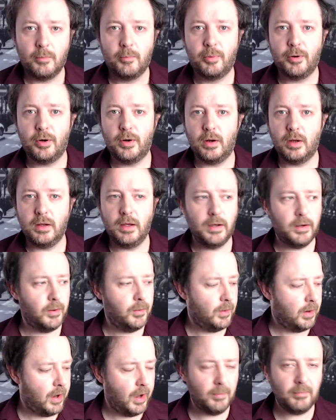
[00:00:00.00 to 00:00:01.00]
But, you
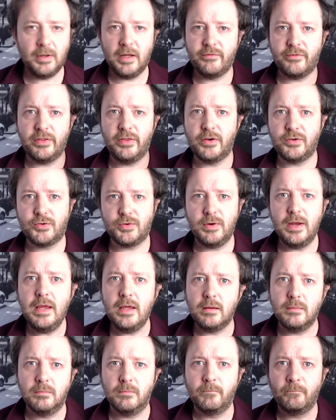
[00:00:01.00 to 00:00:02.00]
know, I'm living the
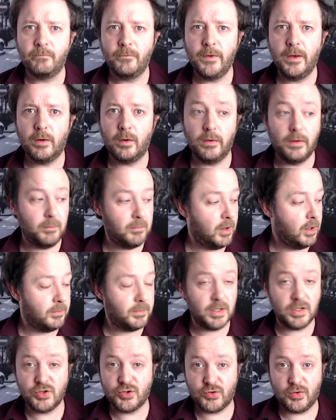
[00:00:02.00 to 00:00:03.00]
dream. You know, and it might
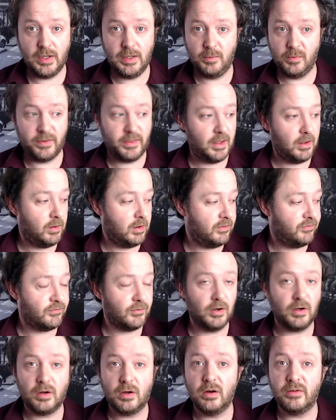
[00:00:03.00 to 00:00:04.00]
be a dream without a
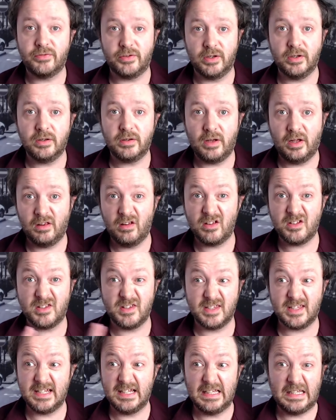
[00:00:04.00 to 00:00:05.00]
front cover. I lost
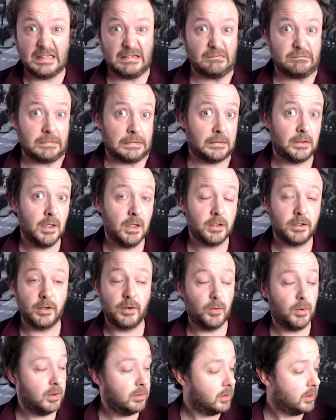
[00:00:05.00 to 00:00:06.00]
the sleeve. Don't
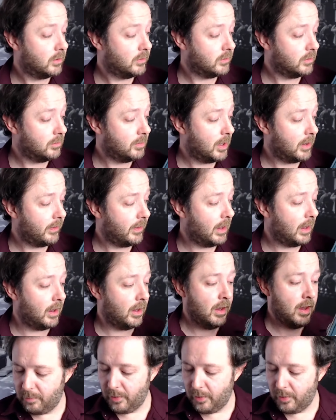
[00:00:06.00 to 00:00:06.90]
know what I'm going to do about that.